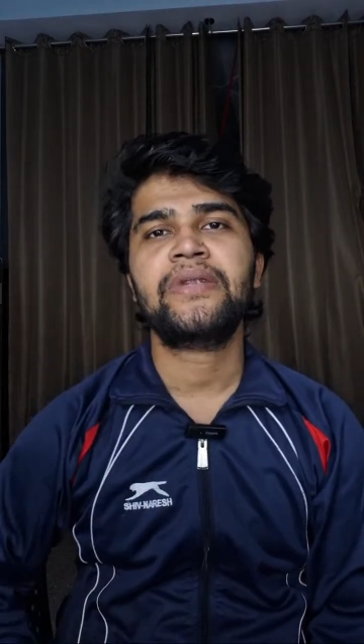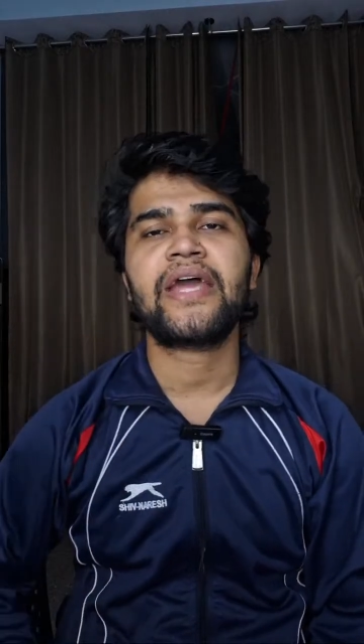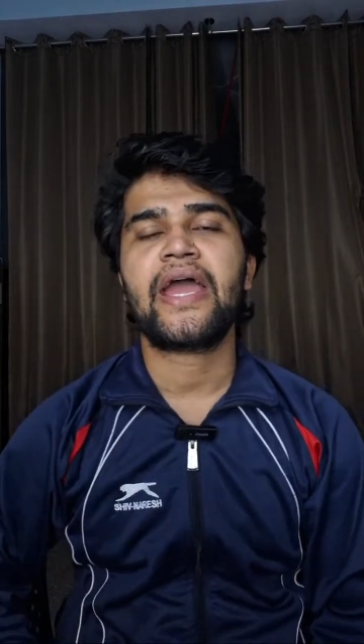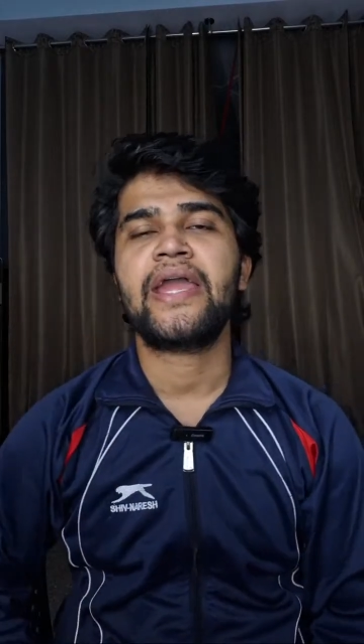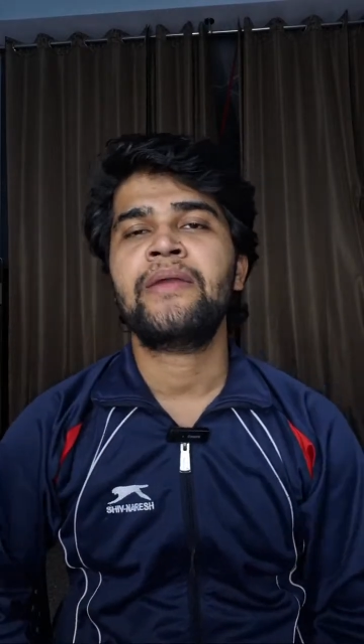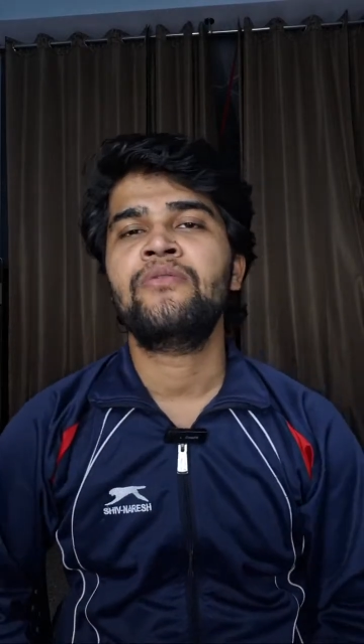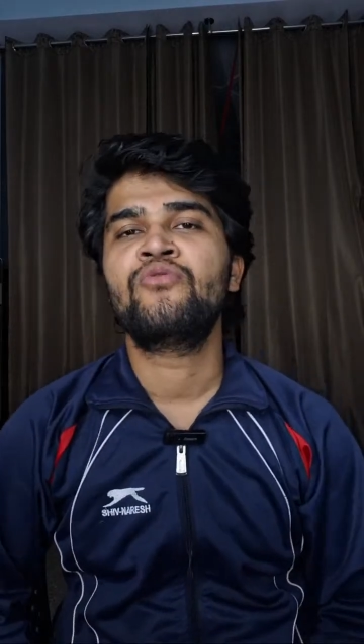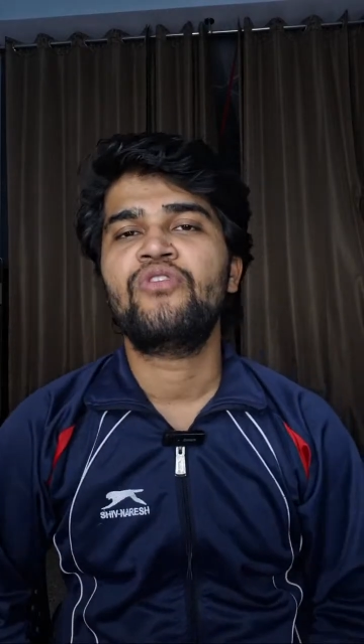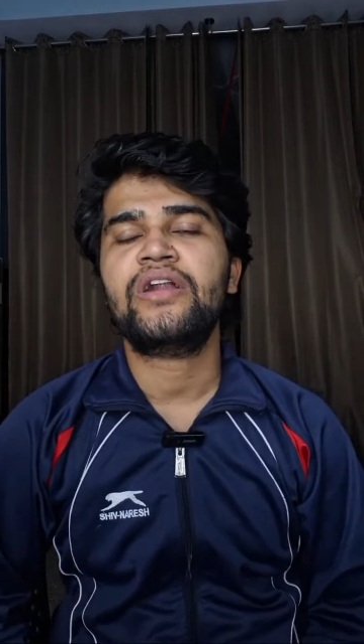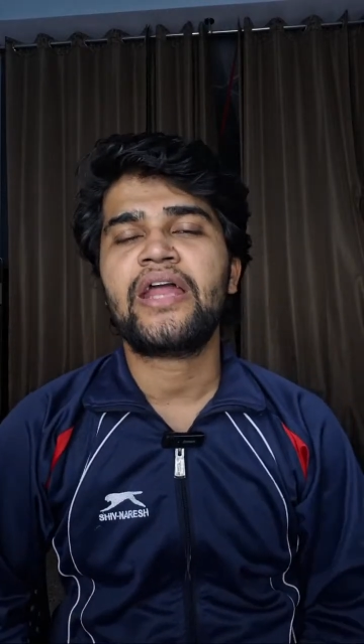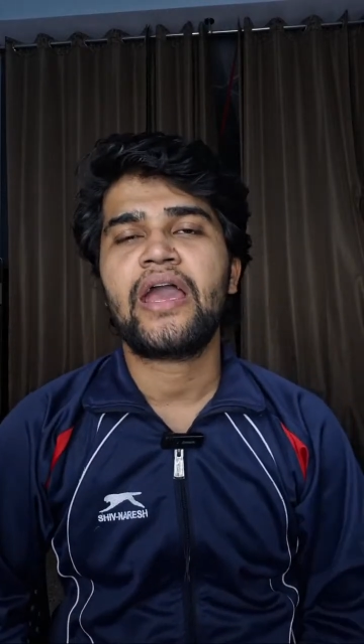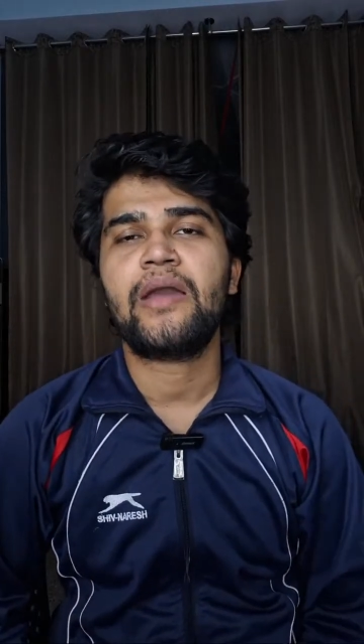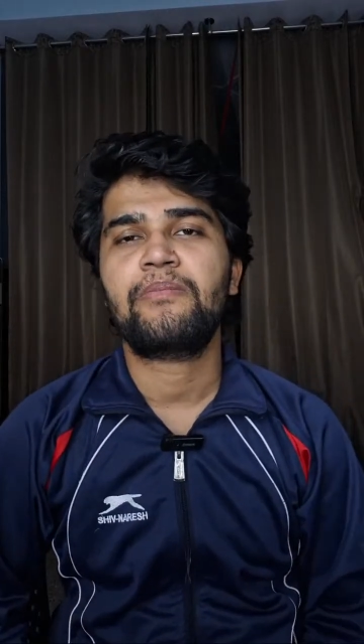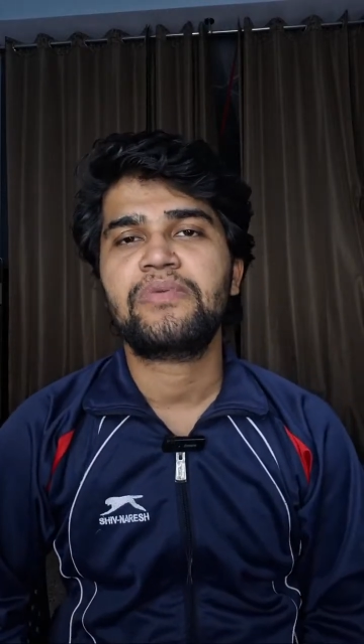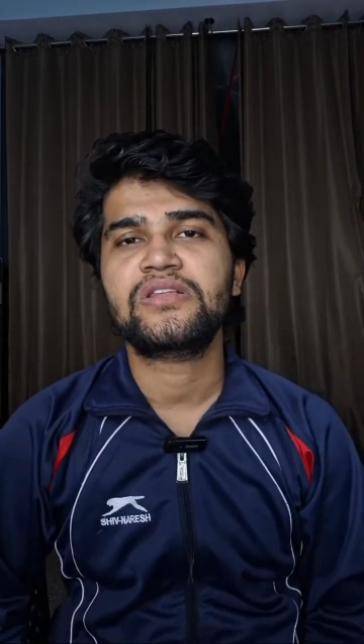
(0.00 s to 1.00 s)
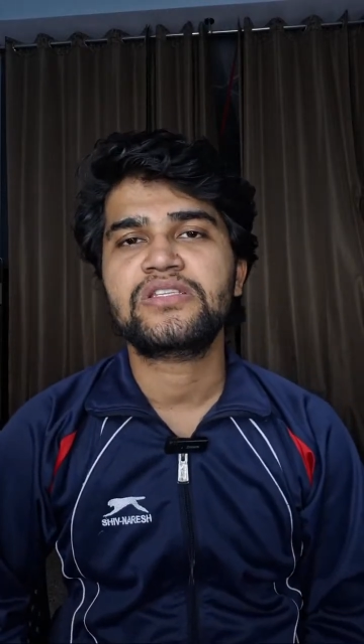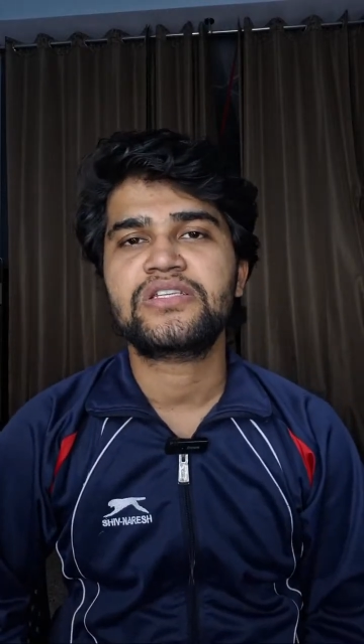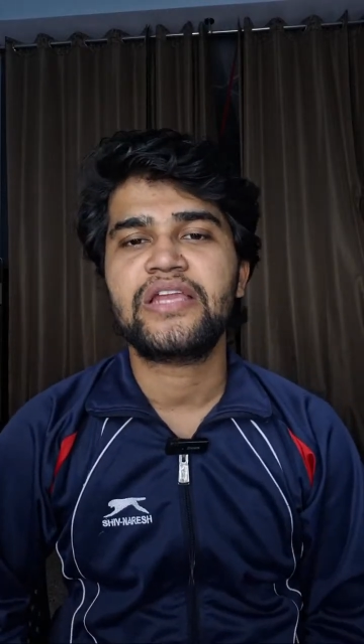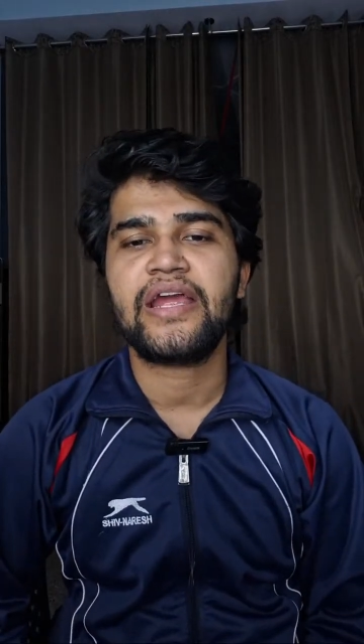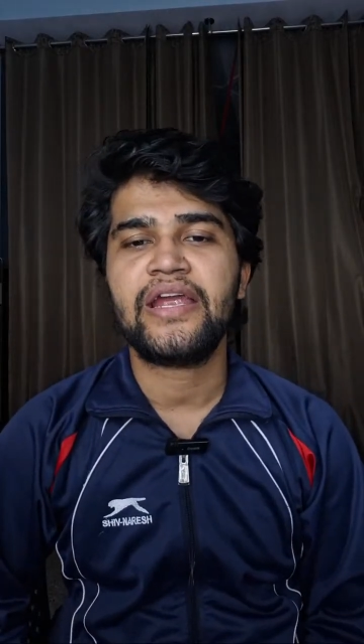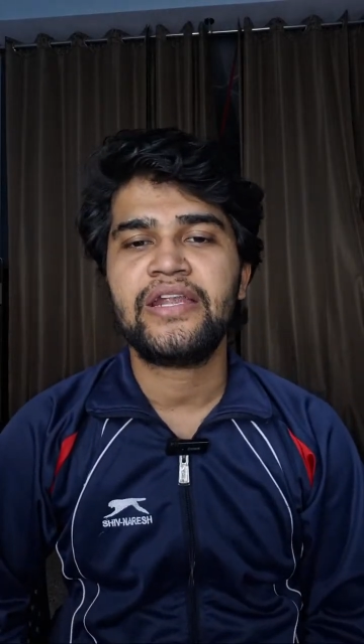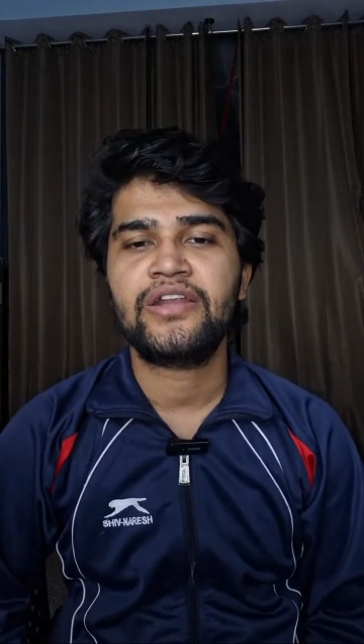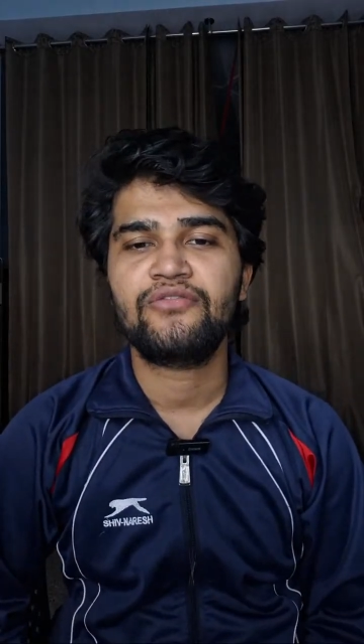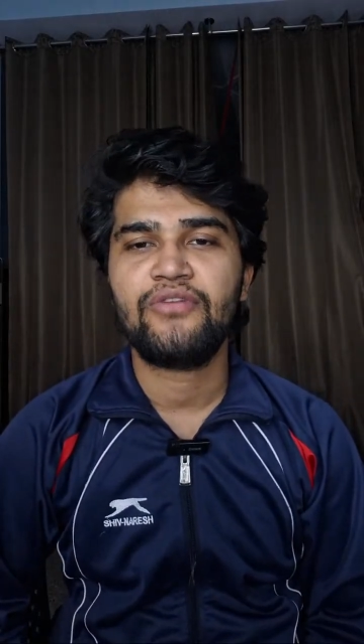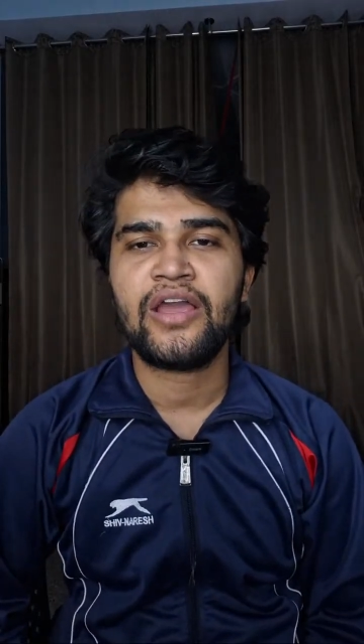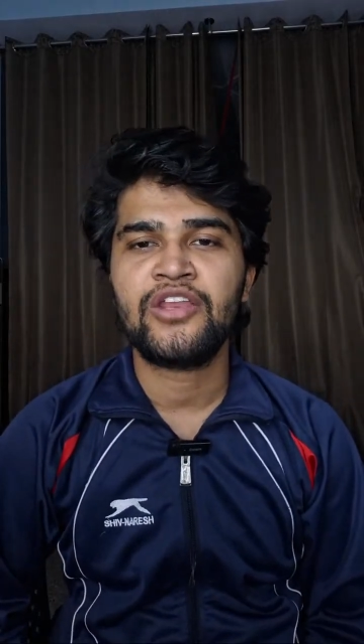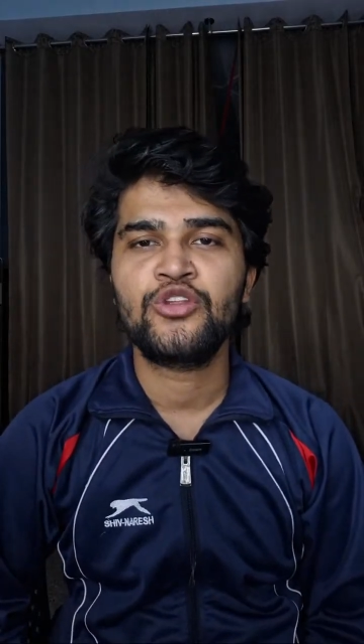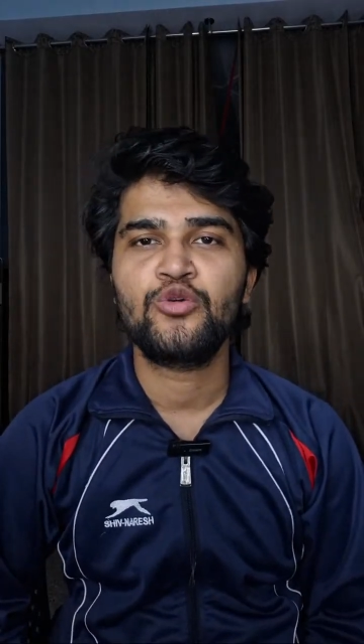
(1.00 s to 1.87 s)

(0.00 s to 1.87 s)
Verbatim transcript: time what happens that when